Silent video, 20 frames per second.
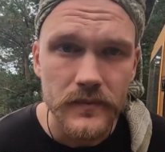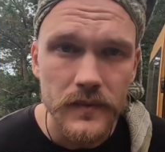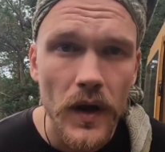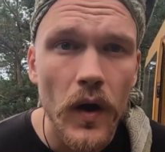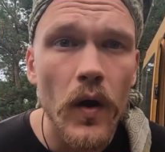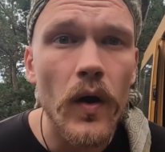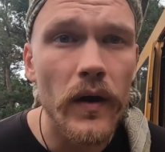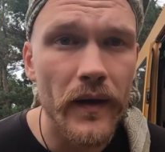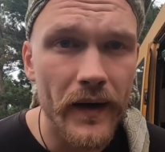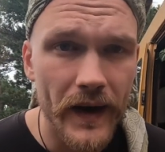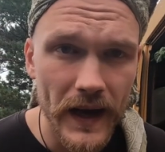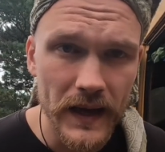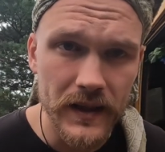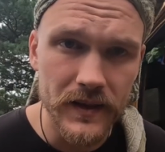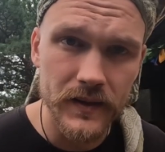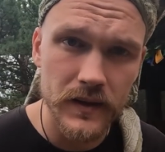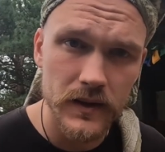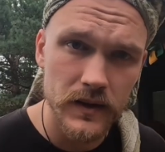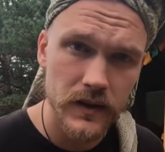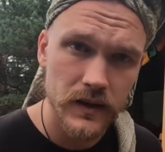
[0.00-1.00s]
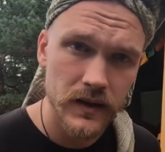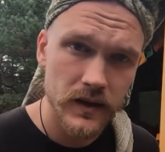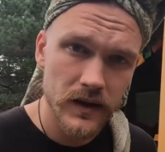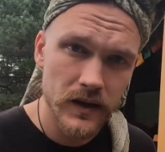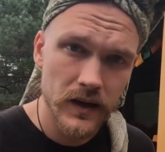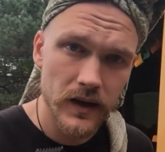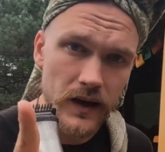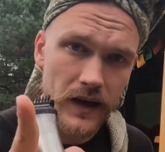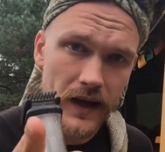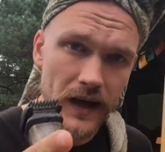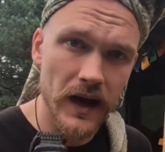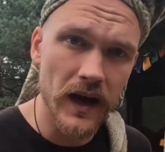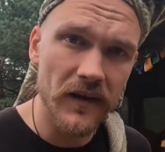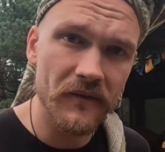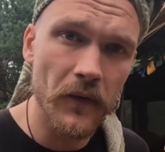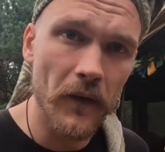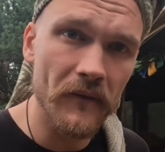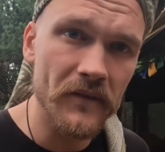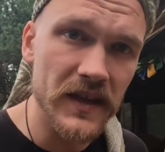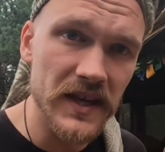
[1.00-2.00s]
Alright,
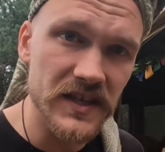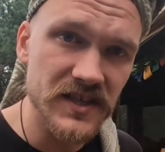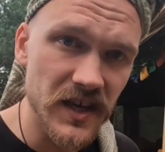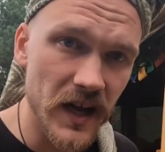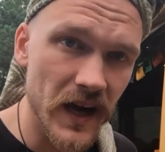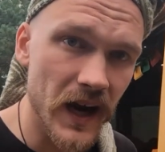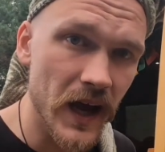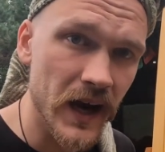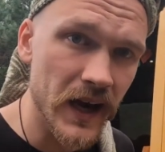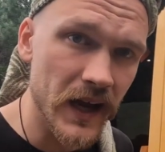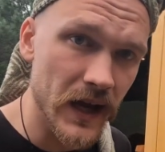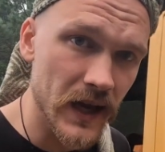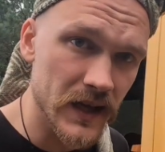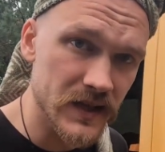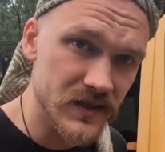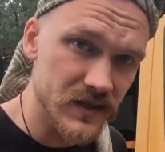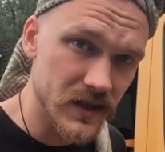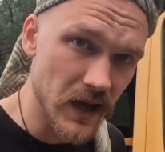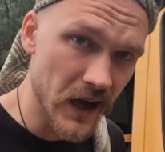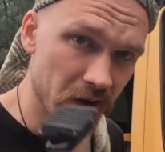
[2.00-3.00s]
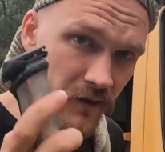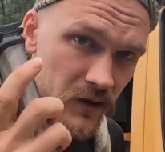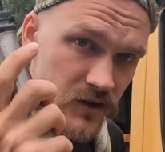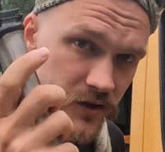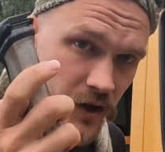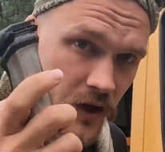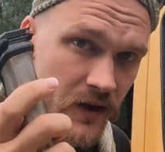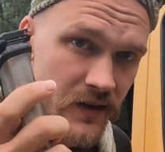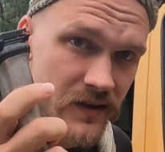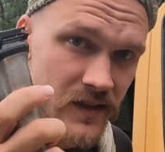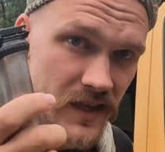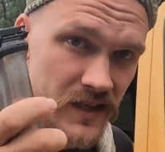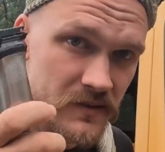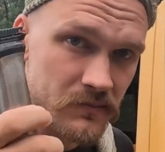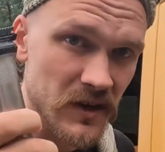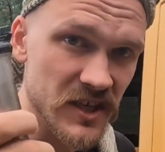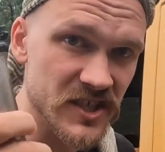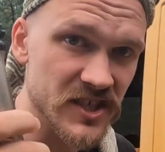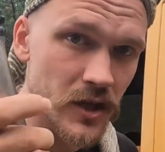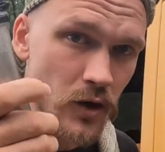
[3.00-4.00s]
enough of the shenanigans. I will turn this
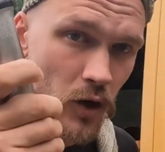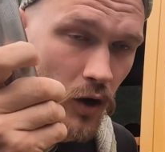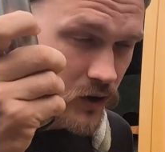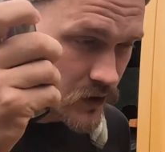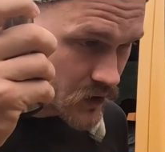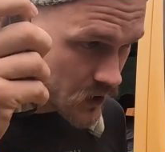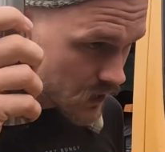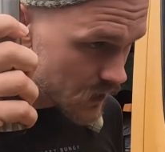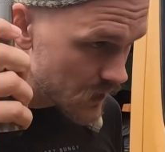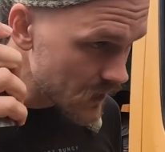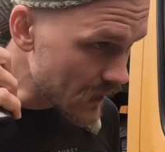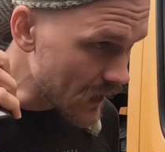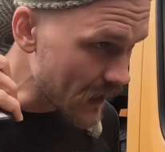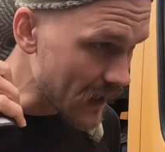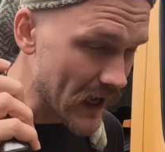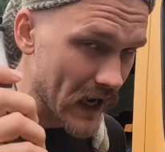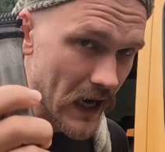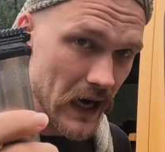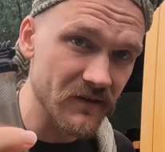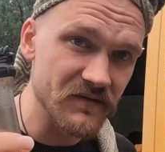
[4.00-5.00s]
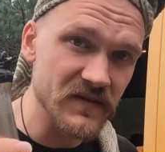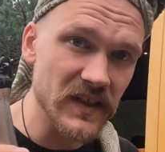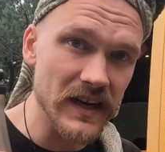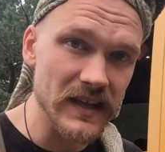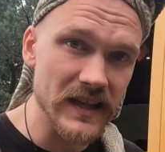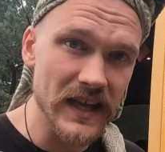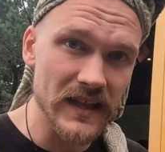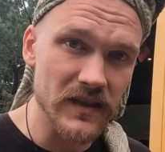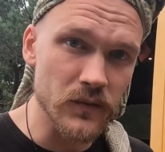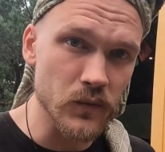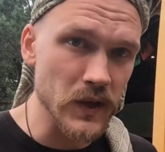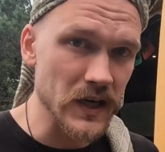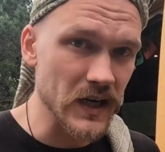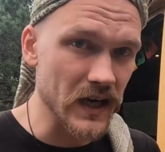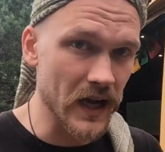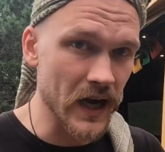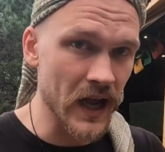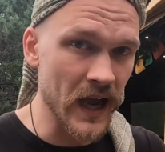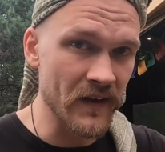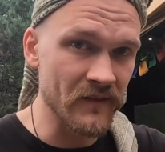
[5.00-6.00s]
machine on, and after that we're
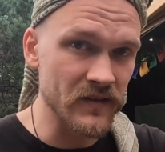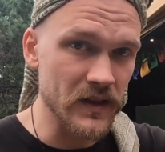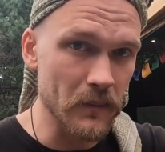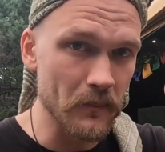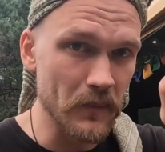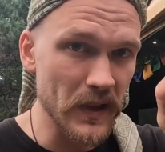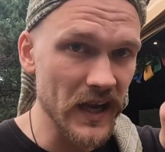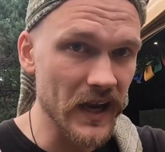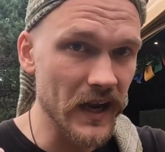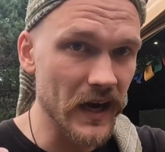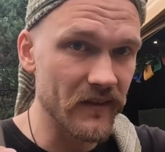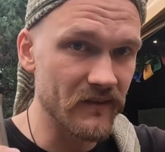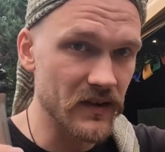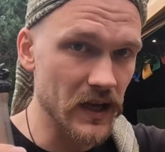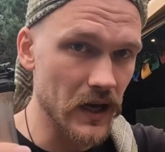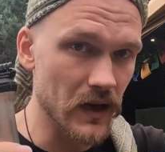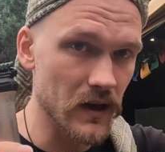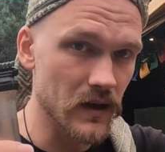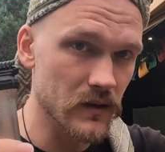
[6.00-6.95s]
gonna have the big reveal.